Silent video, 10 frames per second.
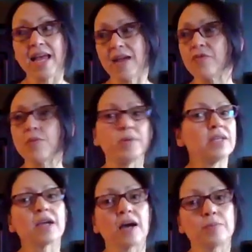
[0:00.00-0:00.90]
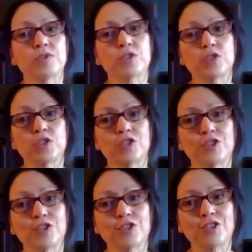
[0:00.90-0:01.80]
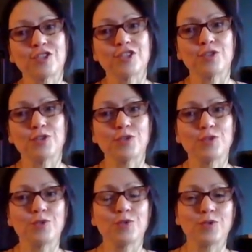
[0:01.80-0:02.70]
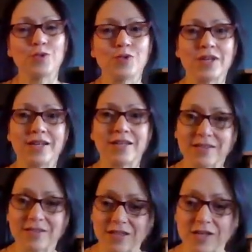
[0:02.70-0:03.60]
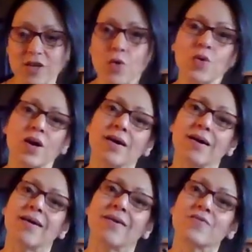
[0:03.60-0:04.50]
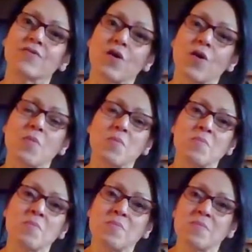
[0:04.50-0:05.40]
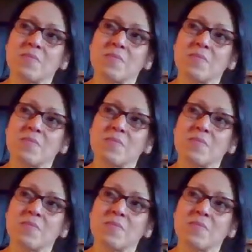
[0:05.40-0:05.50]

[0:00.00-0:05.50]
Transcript: Everybody comes to the yoga from,